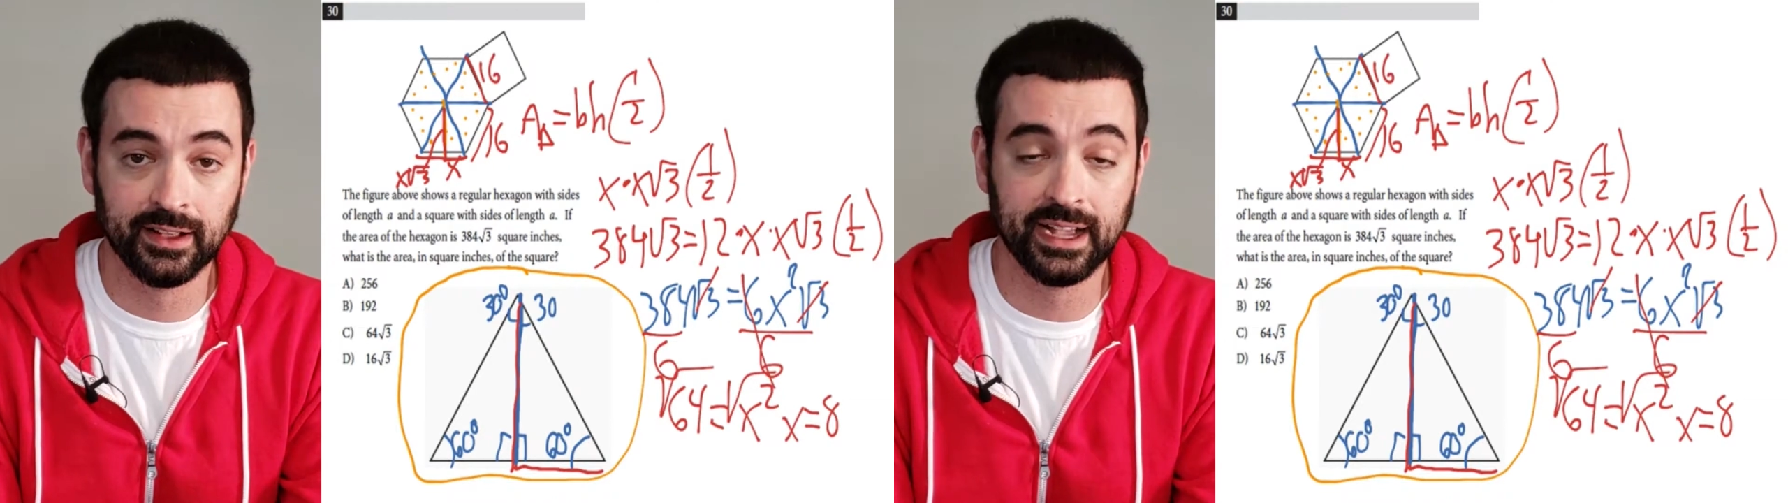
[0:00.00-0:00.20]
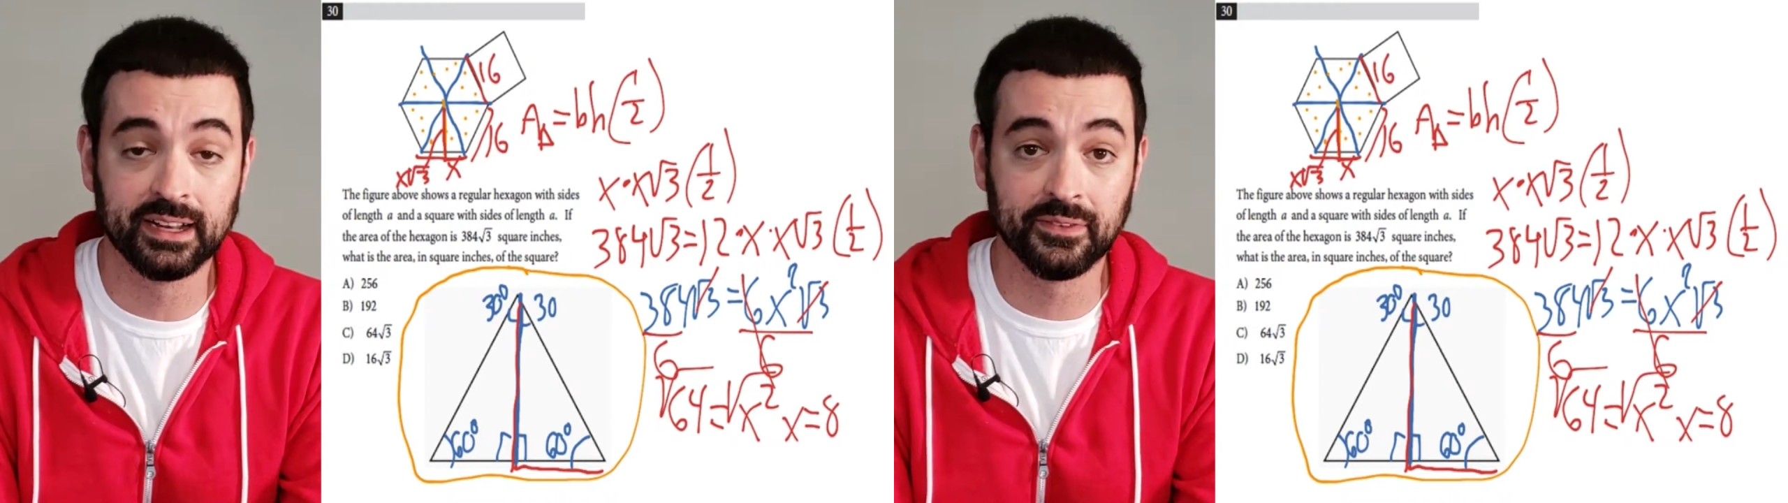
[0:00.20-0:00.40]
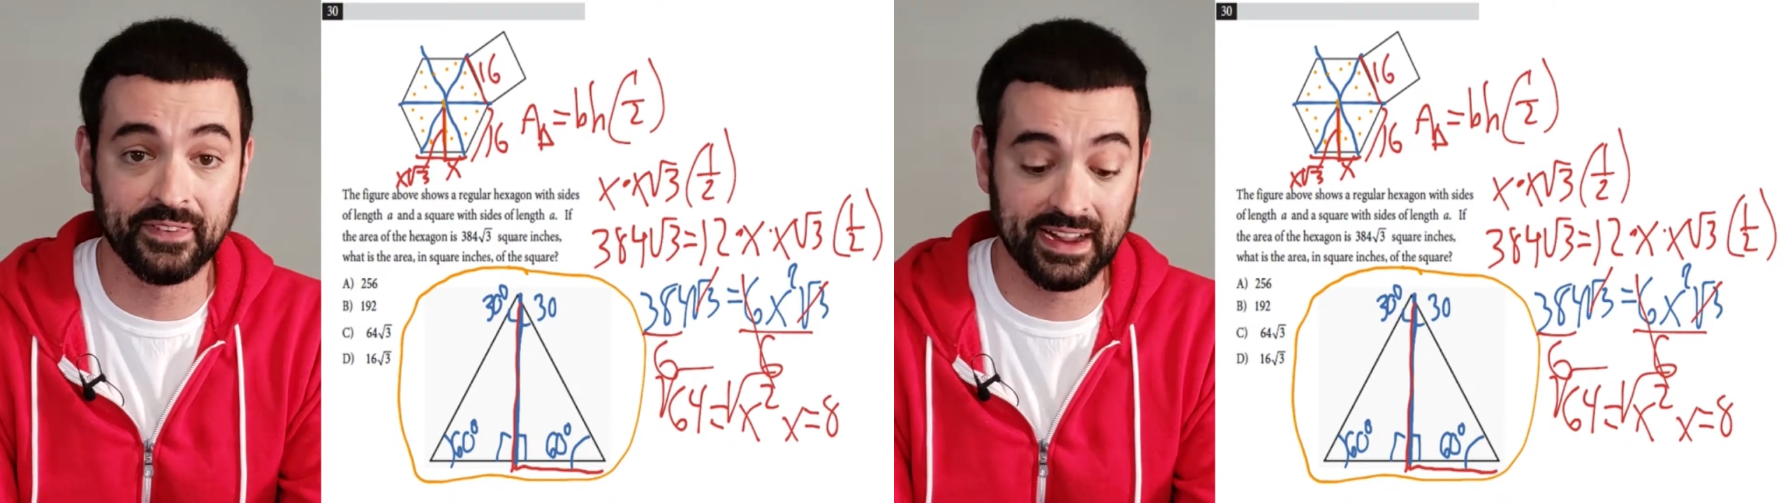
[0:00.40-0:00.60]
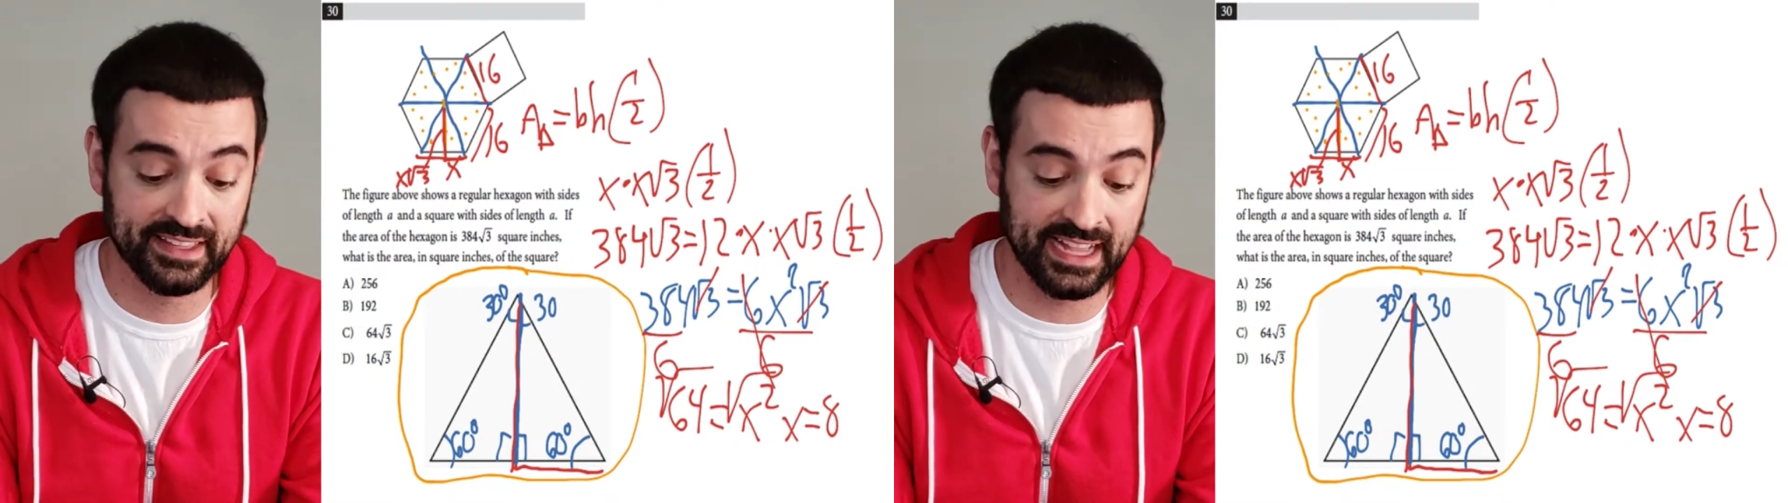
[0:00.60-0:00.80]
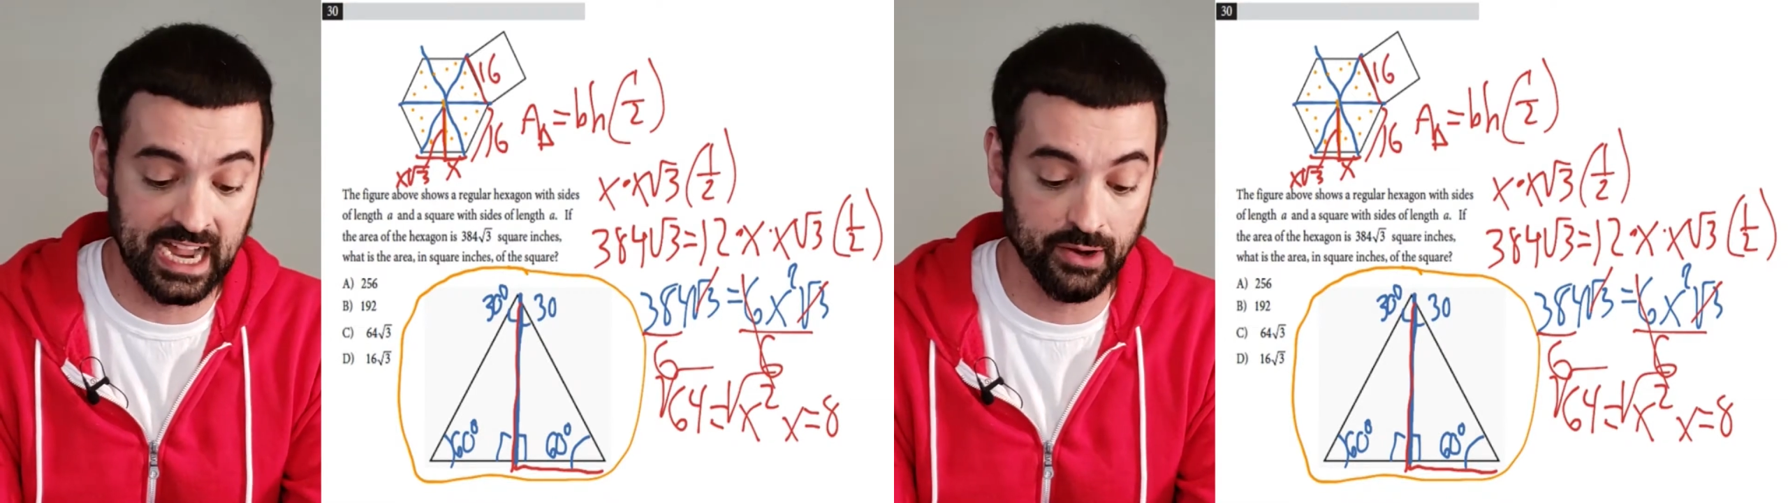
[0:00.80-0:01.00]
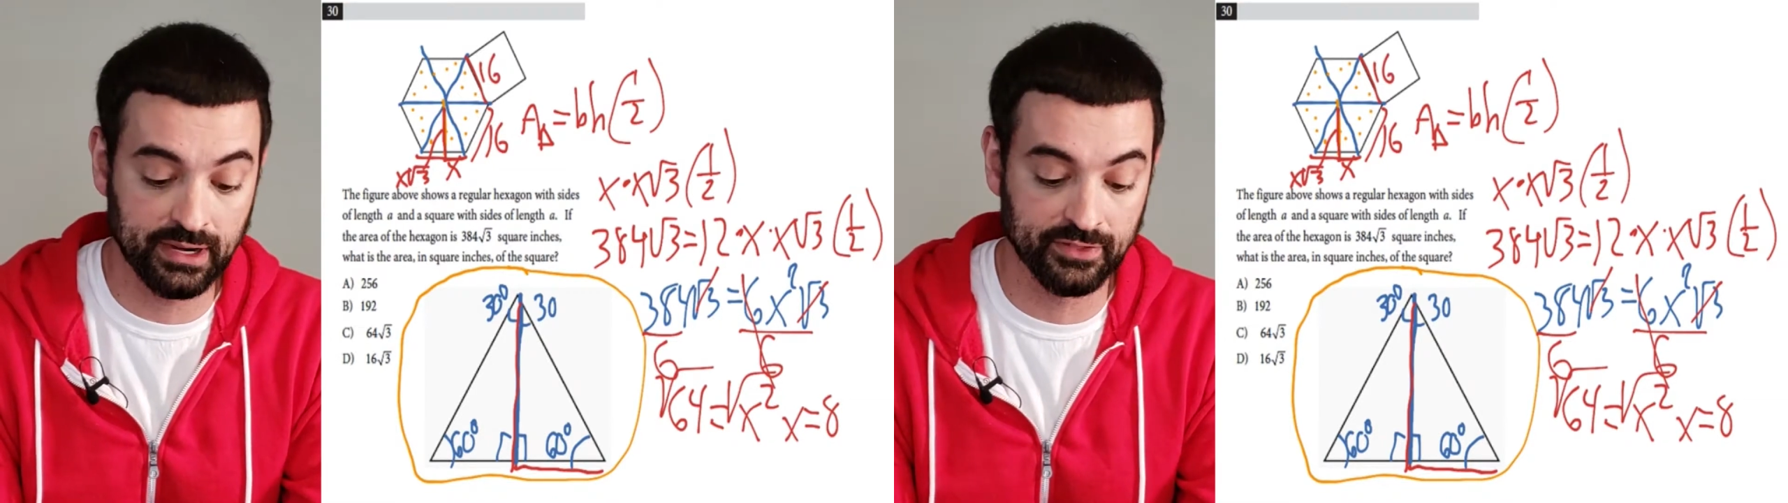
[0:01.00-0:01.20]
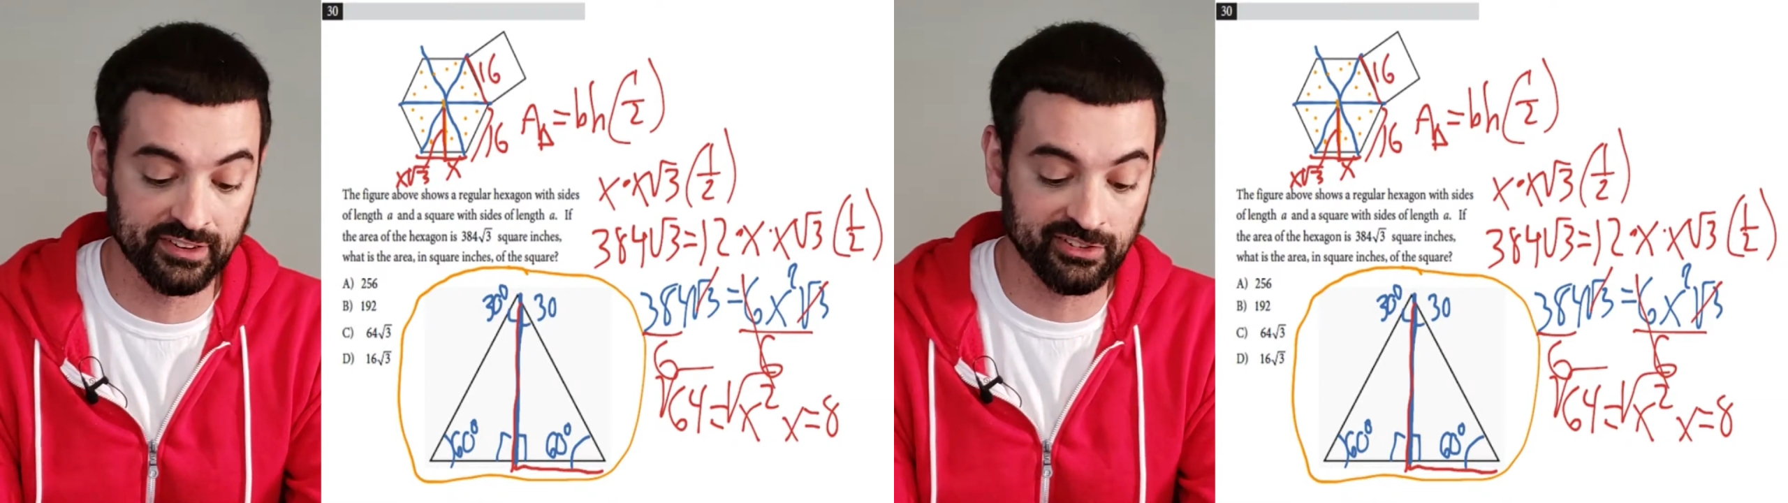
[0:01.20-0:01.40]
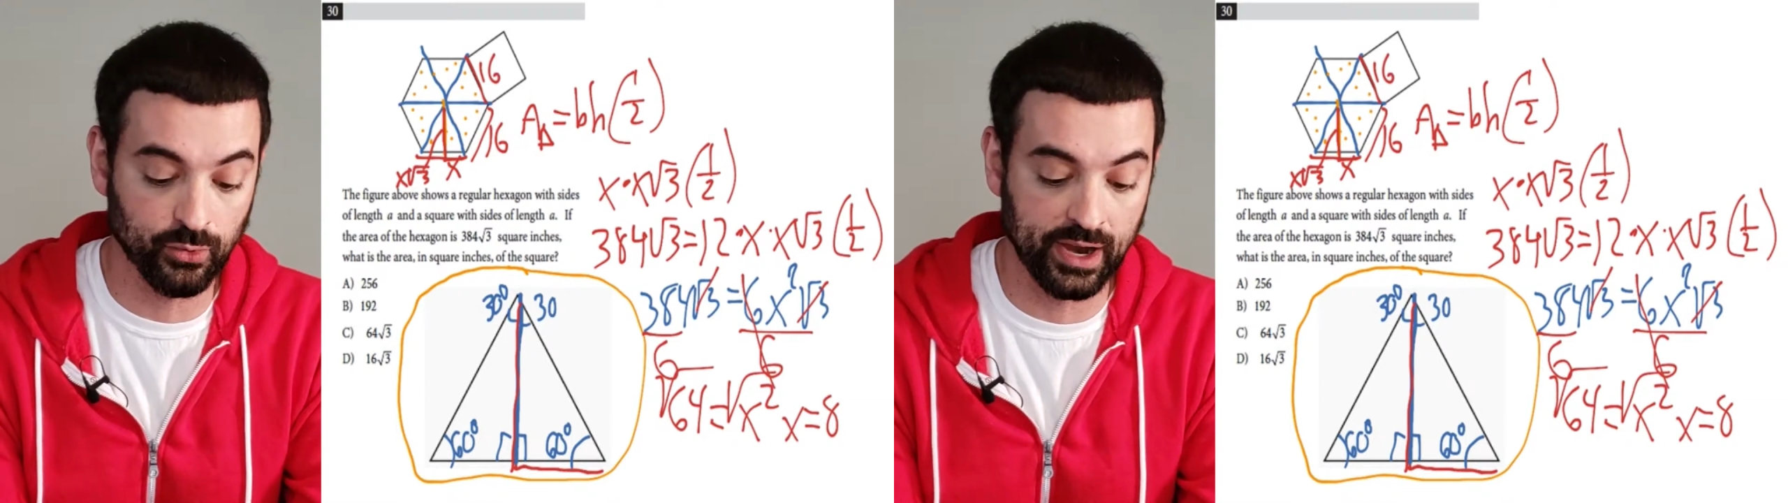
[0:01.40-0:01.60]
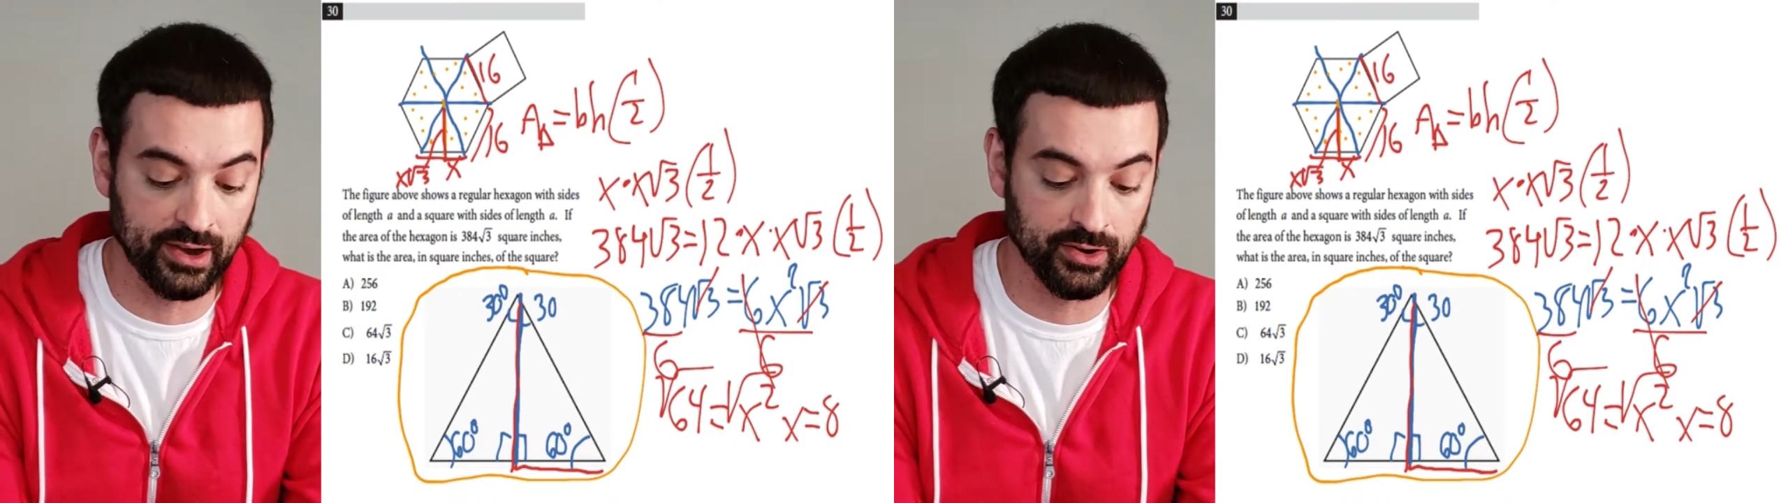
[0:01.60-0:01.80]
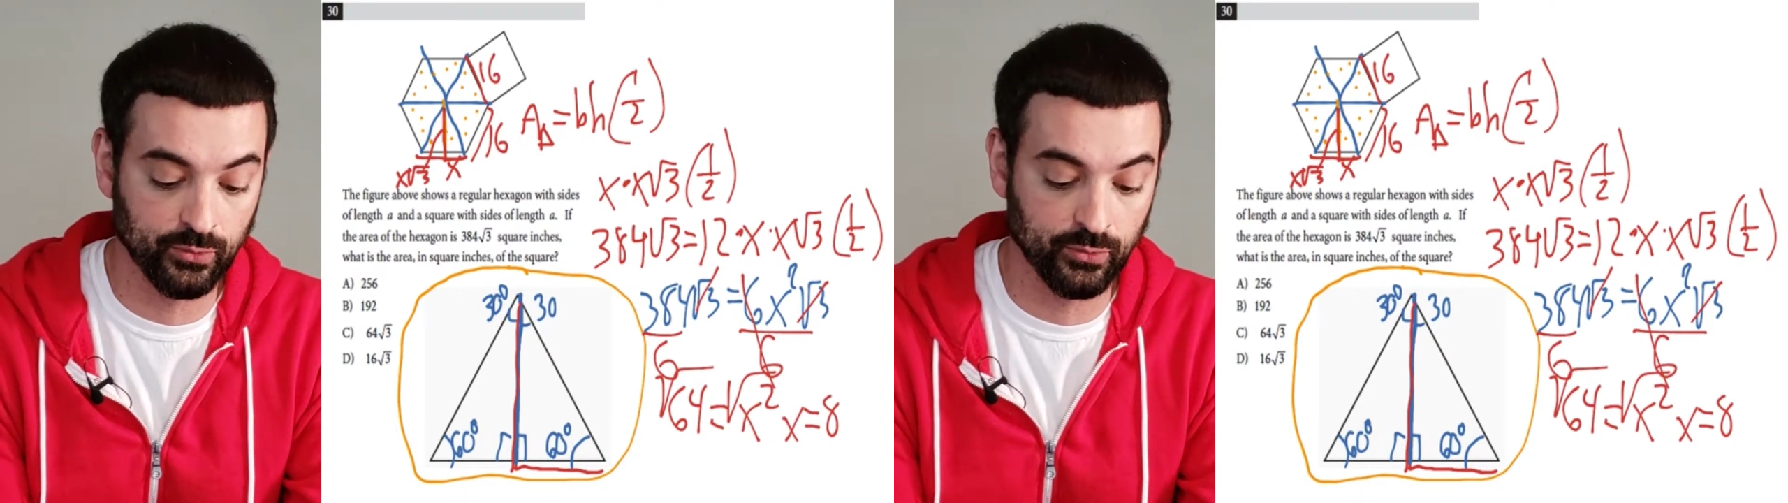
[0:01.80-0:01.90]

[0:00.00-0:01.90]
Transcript: And to find the area of the square,